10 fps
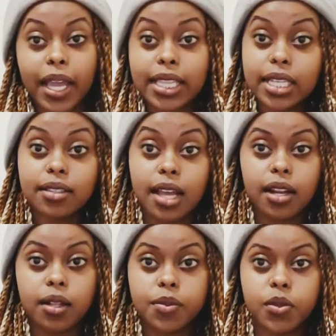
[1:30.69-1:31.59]
I think that
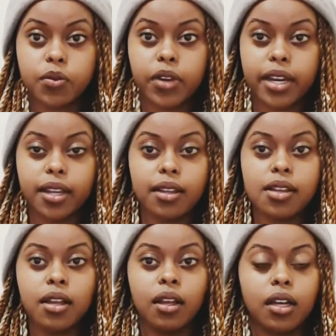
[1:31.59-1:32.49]
helps with writing,
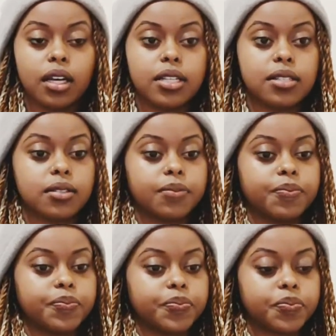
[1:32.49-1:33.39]
because
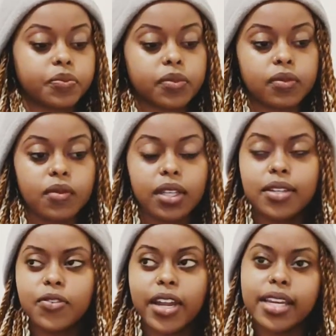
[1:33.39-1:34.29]

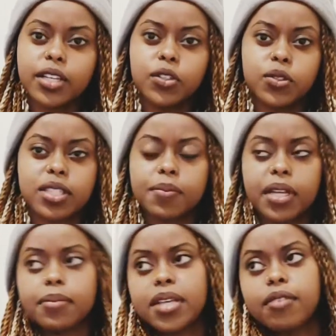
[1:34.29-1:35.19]
in writing you
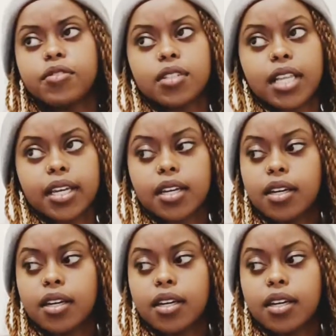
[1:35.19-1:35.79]
sometimes have to